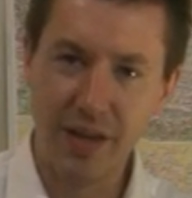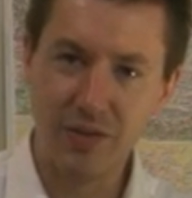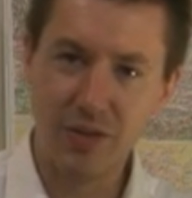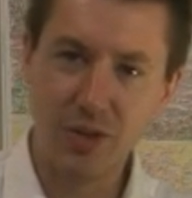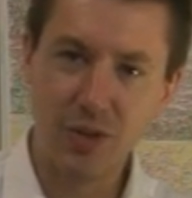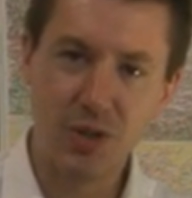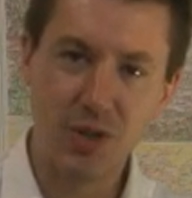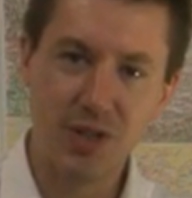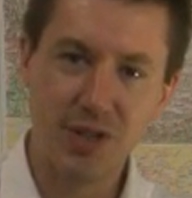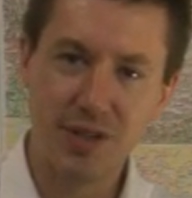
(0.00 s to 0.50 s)

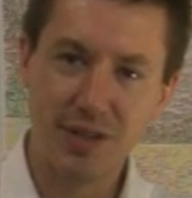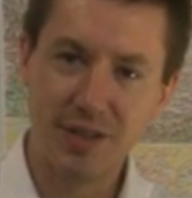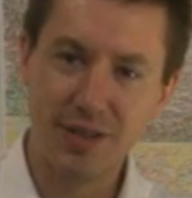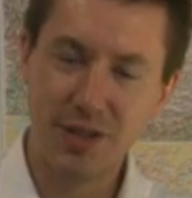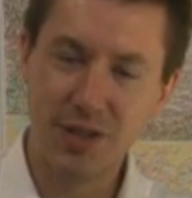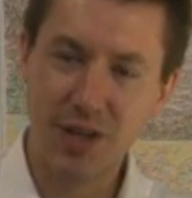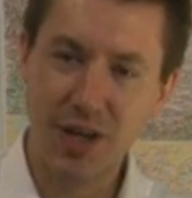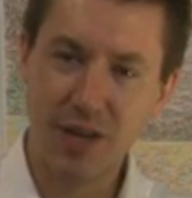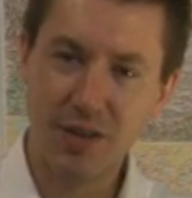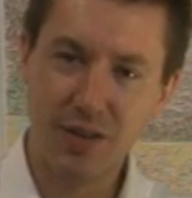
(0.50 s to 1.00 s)
to
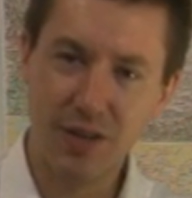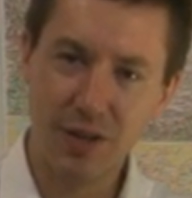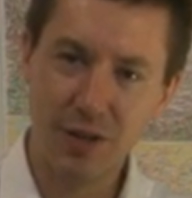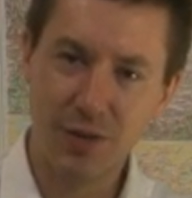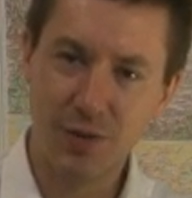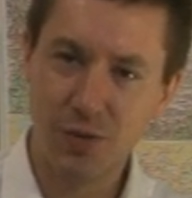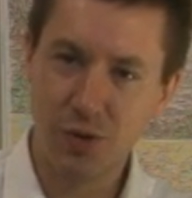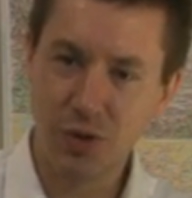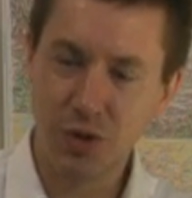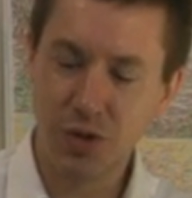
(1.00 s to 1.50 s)
set
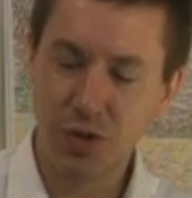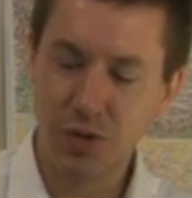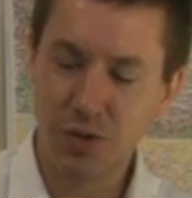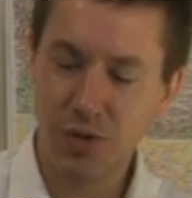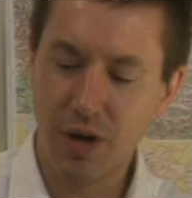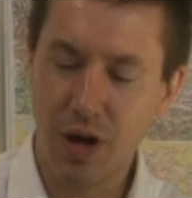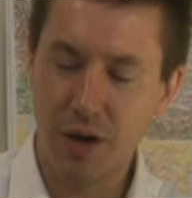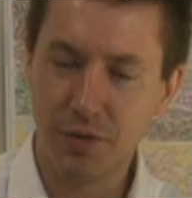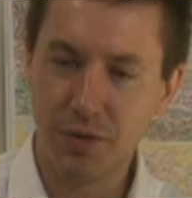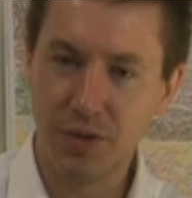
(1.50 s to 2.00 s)
this for just
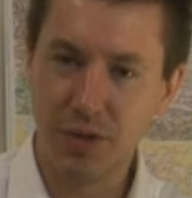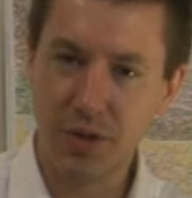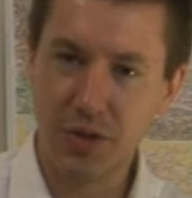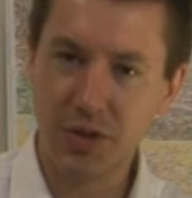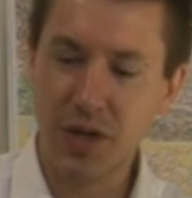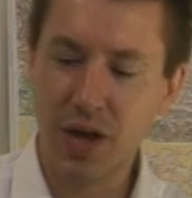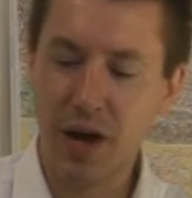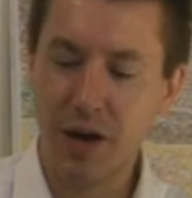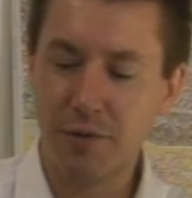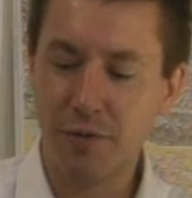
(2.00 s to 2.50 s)
off to the
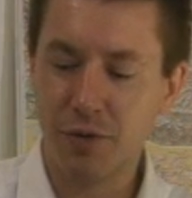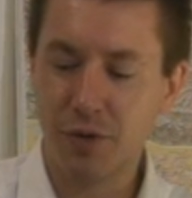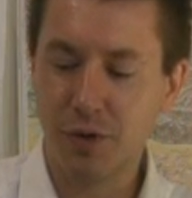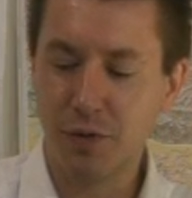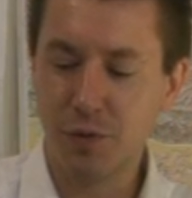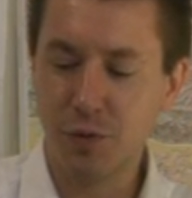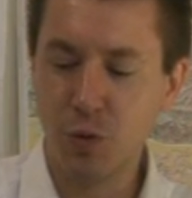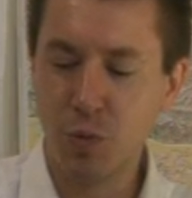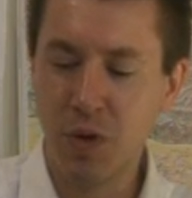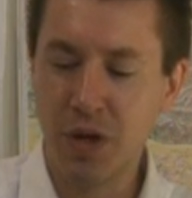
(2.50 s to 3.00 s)
side for a
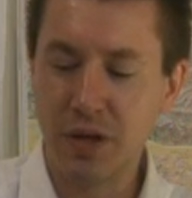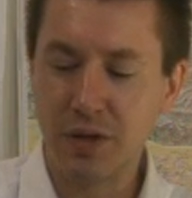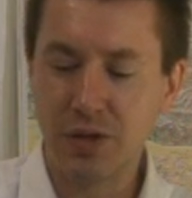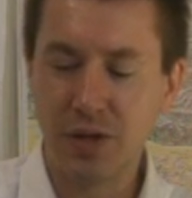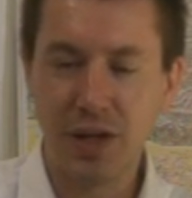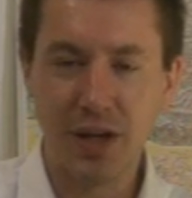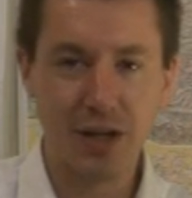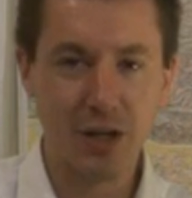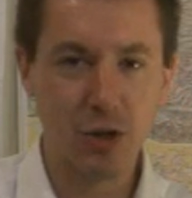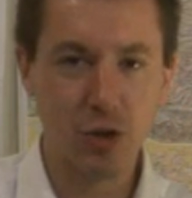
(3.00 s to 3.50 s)
few minutes,
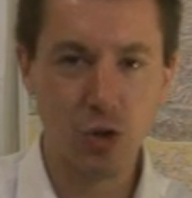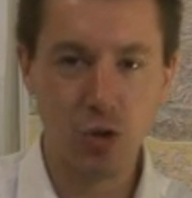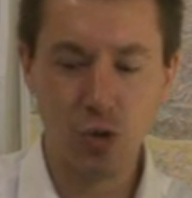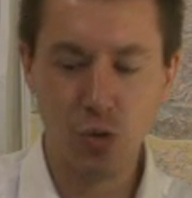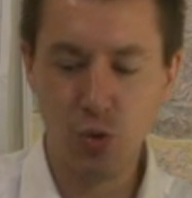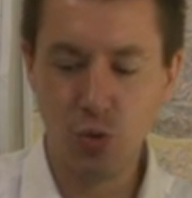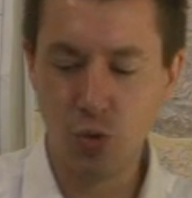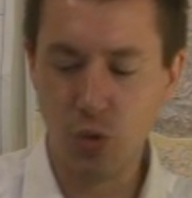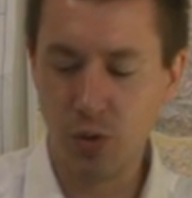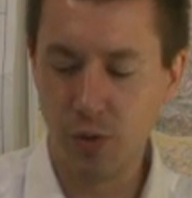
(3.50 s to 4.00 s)
let it
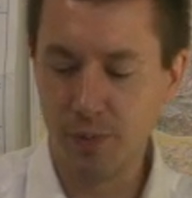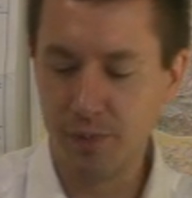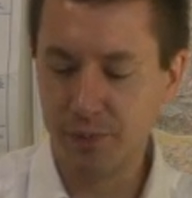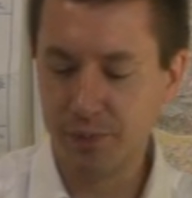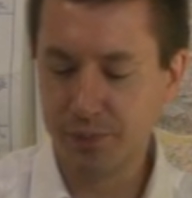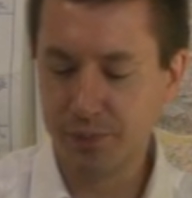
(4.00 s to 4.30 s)
cool.